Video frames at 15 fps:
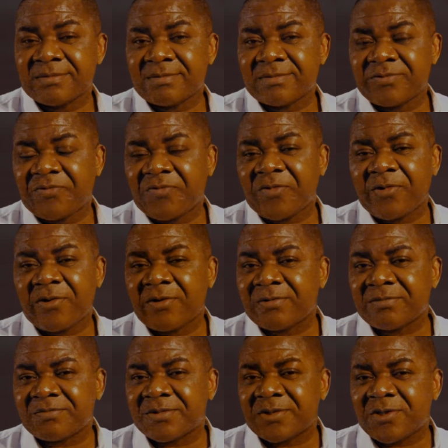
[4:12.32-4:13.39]

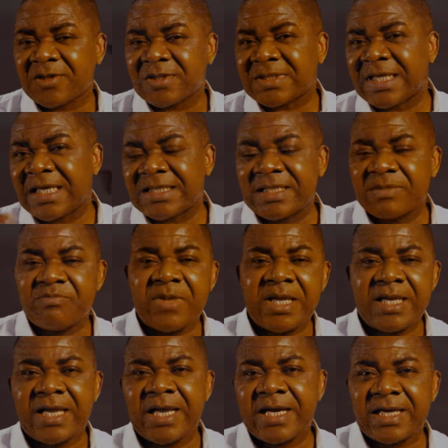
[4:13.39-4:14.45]
for success in
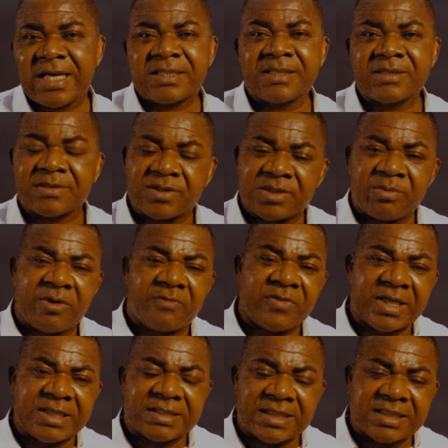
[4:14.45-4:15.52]
many areas. Some of
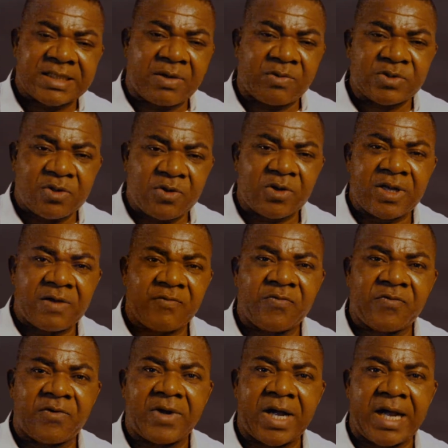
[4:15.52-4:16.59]
these things I was looking
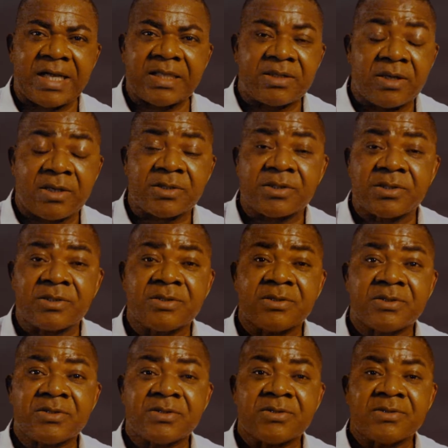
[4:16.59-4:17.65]
for, I thought
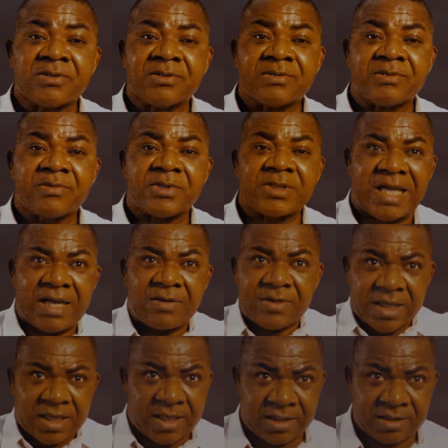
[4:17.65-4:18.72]
was out
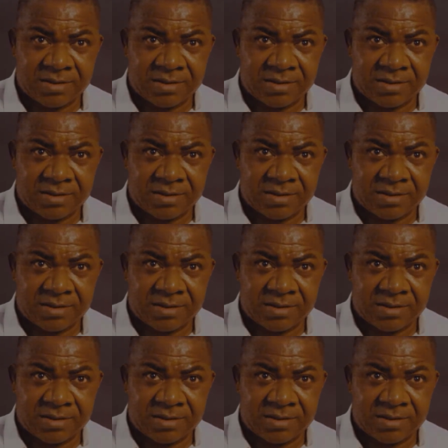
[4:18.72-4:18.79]
there.